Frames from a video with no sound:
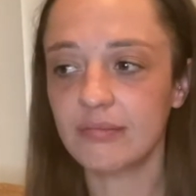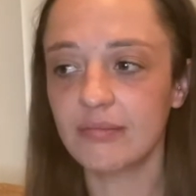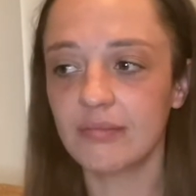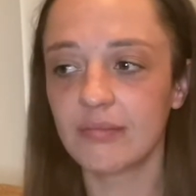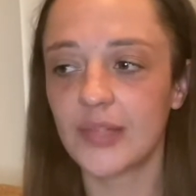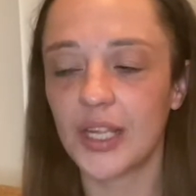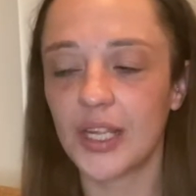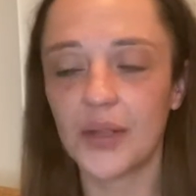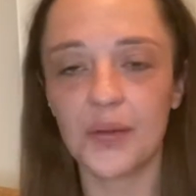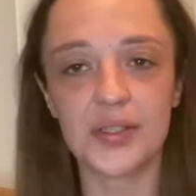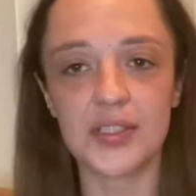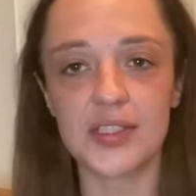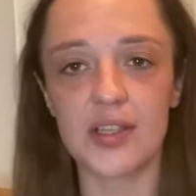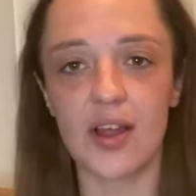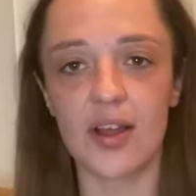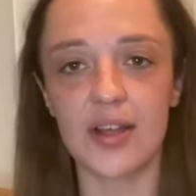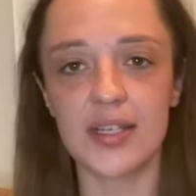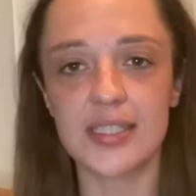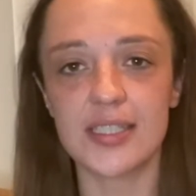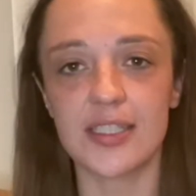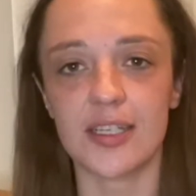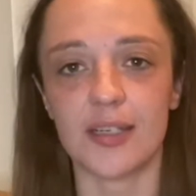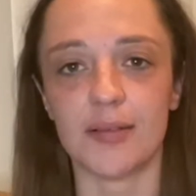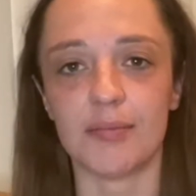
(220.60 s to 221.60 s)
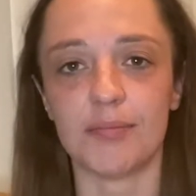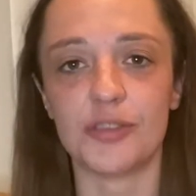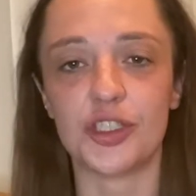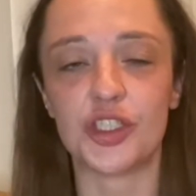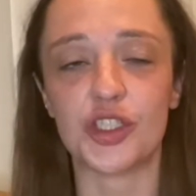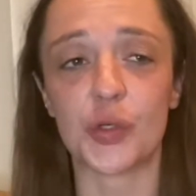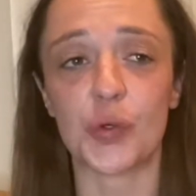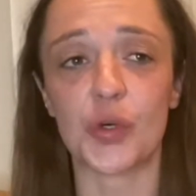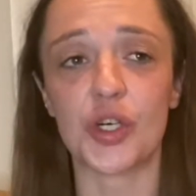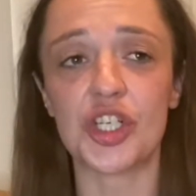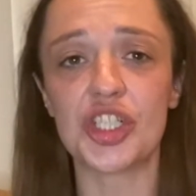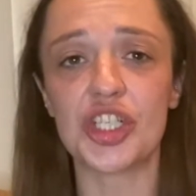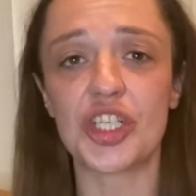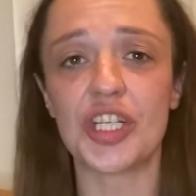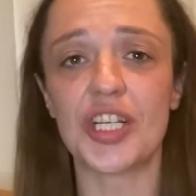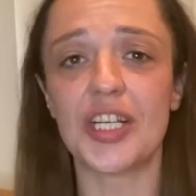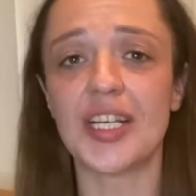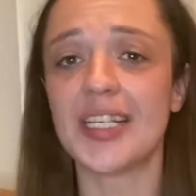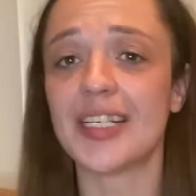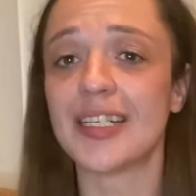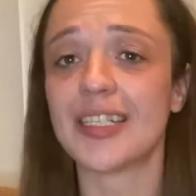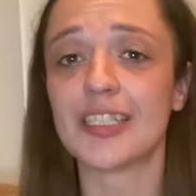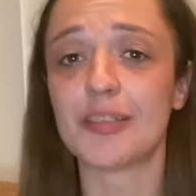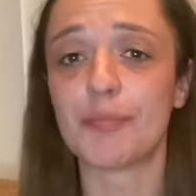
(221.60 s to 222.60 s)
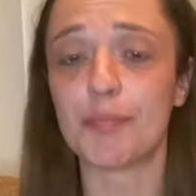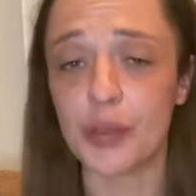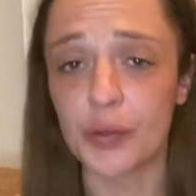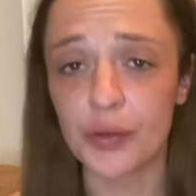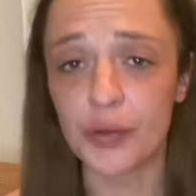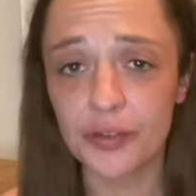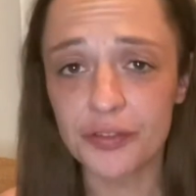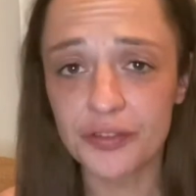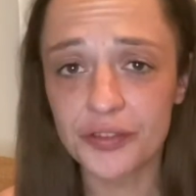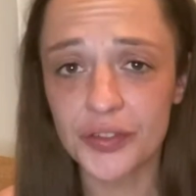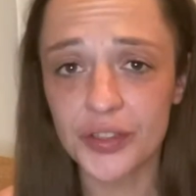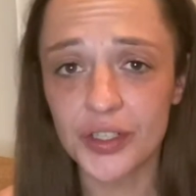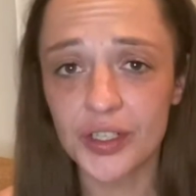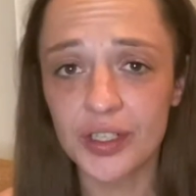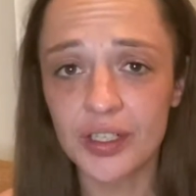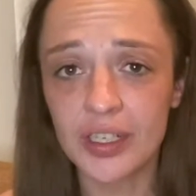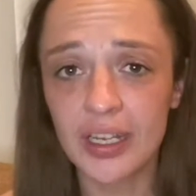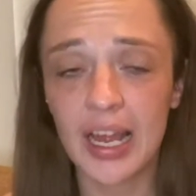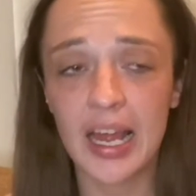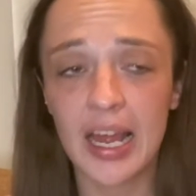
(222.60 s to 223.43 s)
It was awesome. Georgia is beautiful.